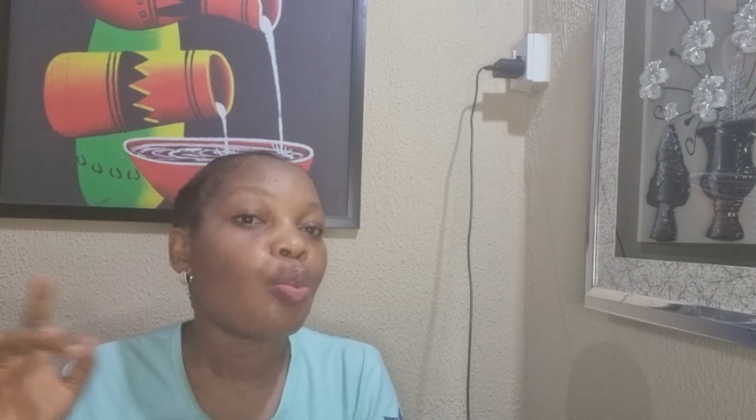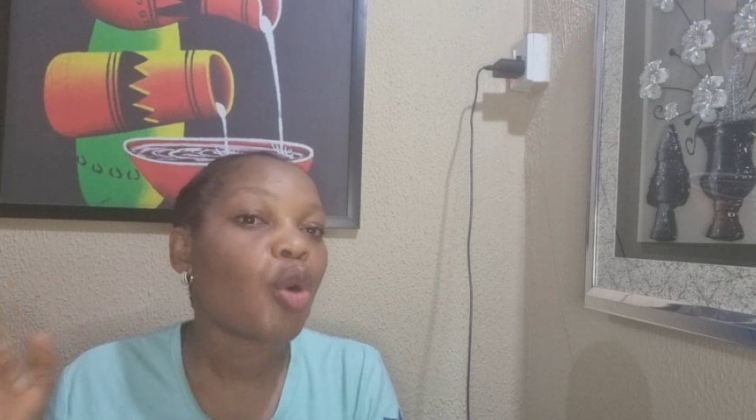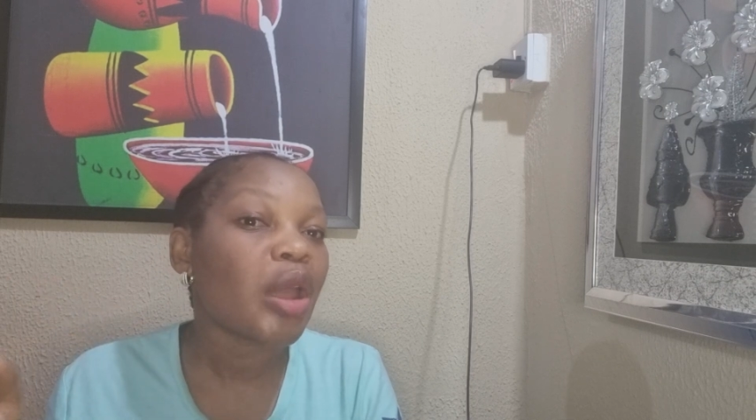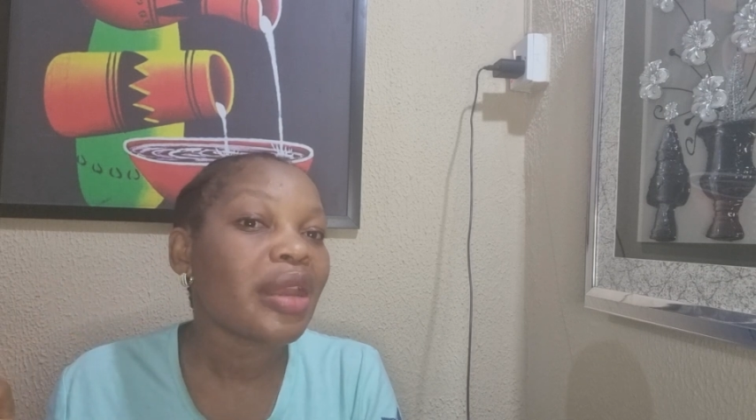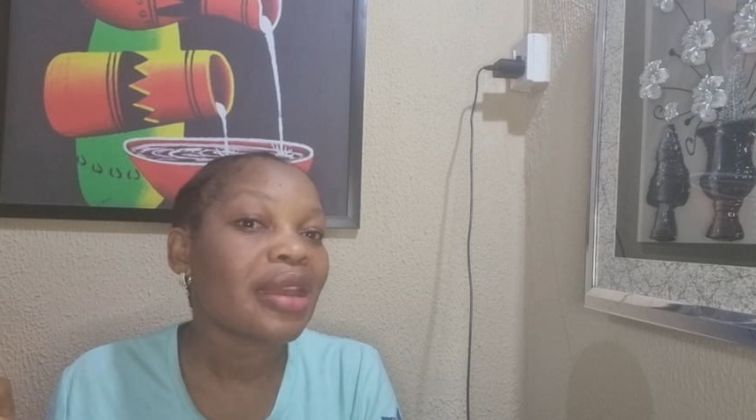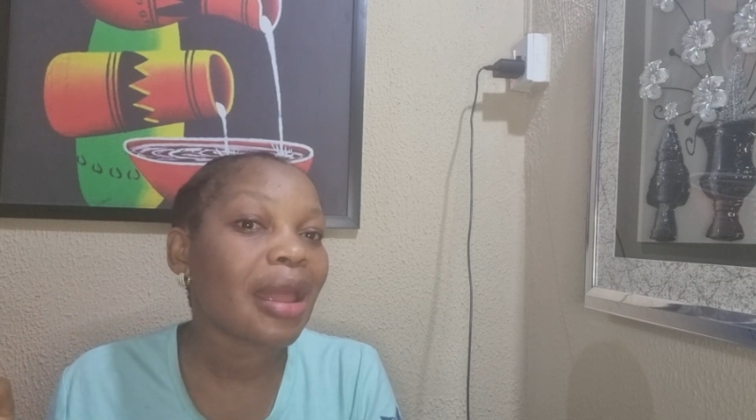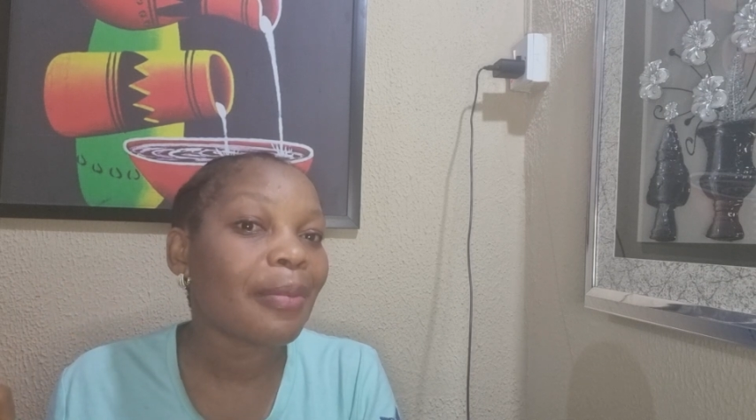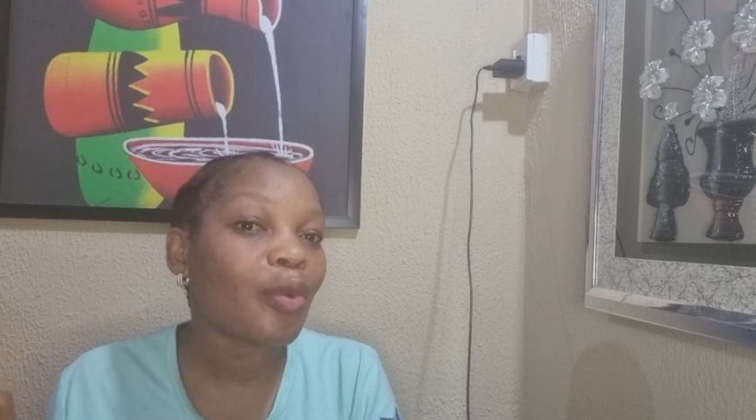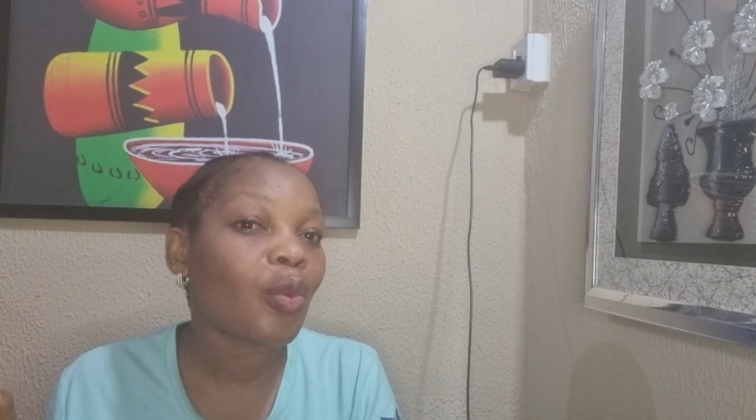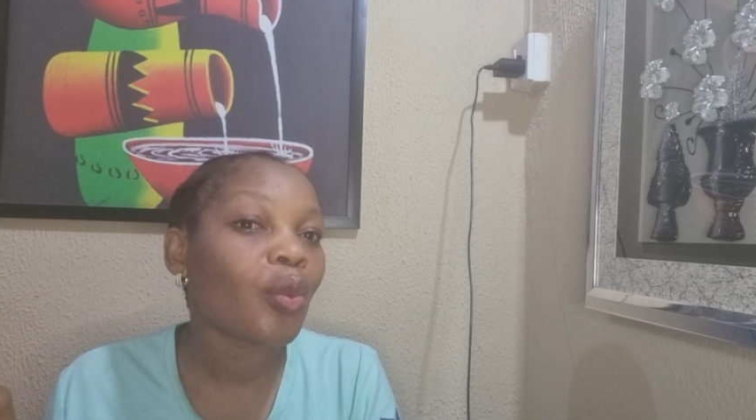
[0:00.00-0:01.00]
boil
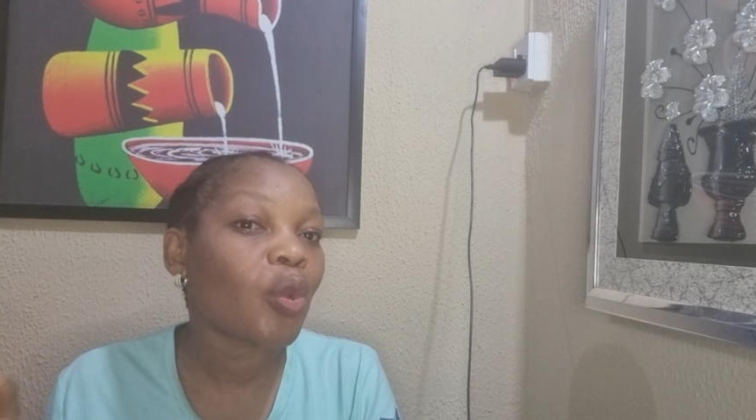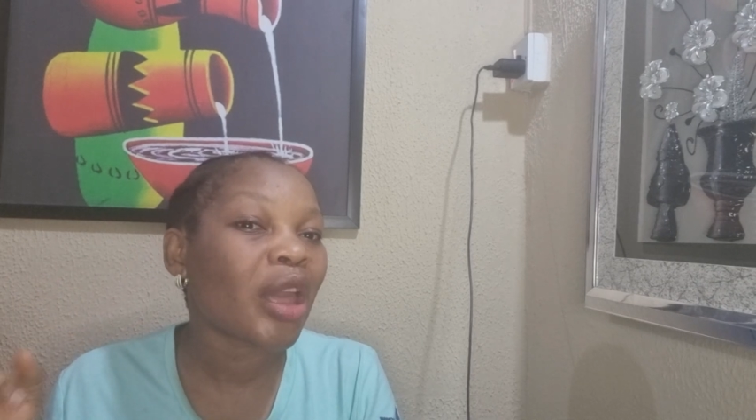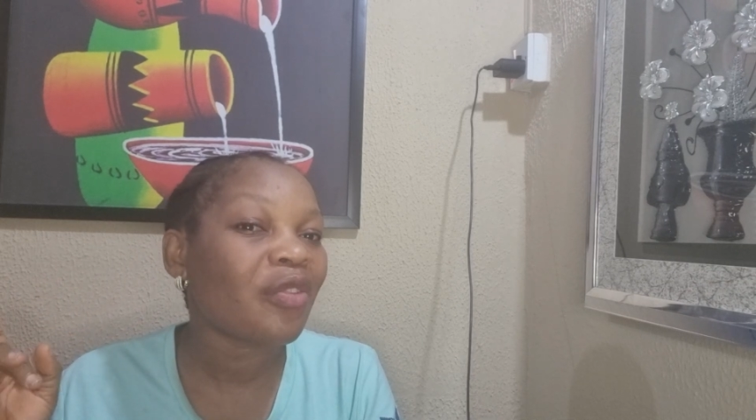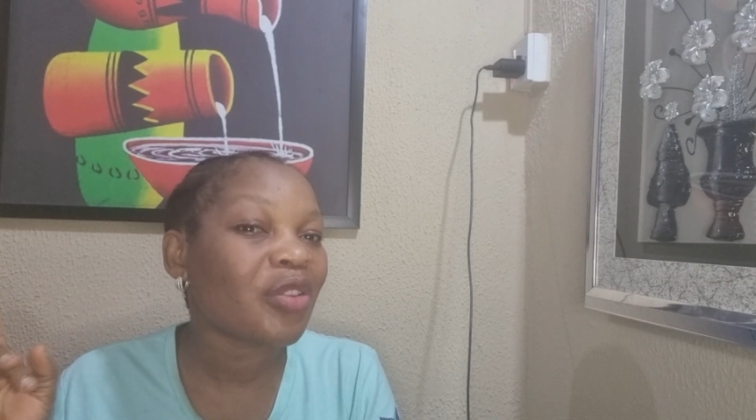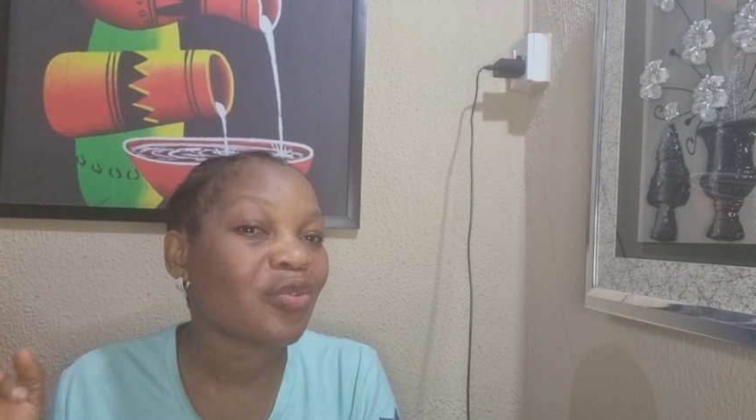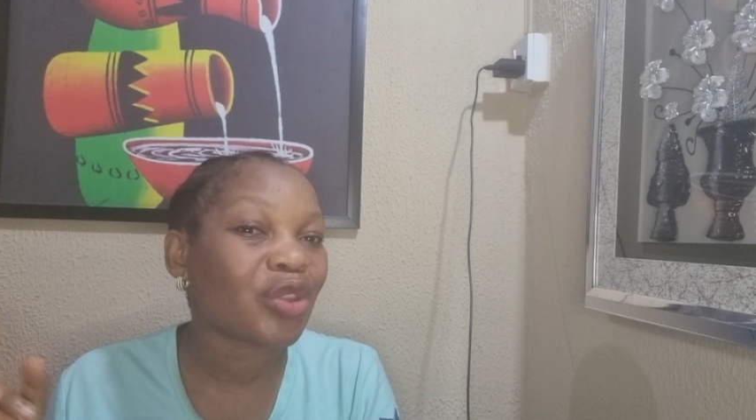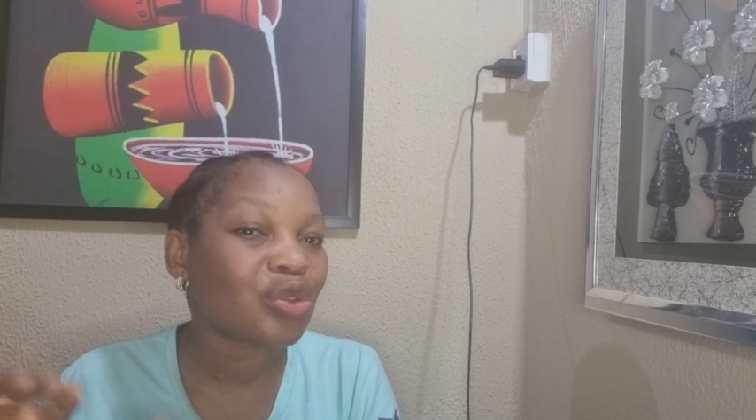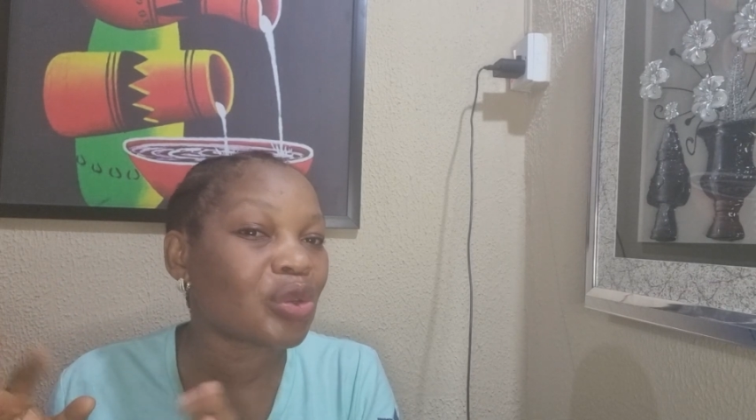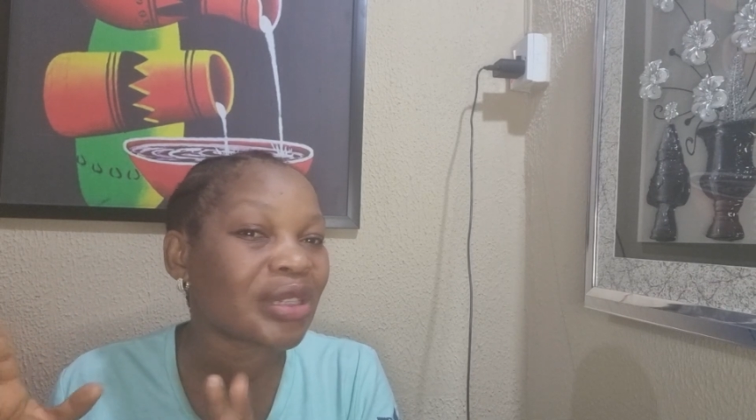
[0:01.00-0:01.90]
them. We have a video,